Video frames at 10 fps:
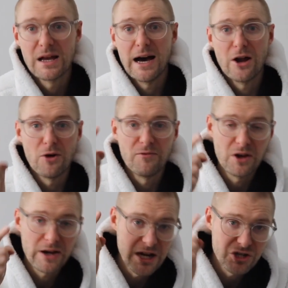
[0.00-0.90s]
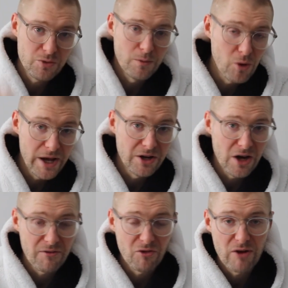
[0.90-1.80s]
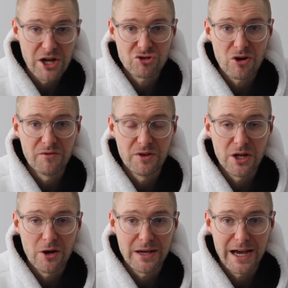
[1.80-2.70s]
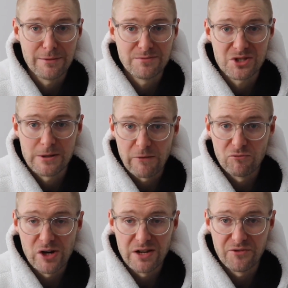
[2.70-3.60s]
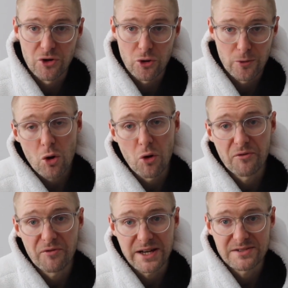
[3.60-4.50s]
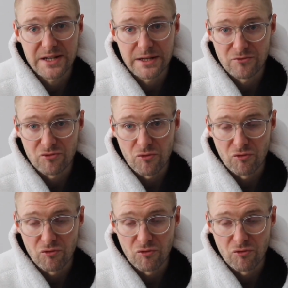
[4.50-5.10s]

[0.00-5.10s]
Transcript: and hopefully I'll catch you in another retro video games review or fixing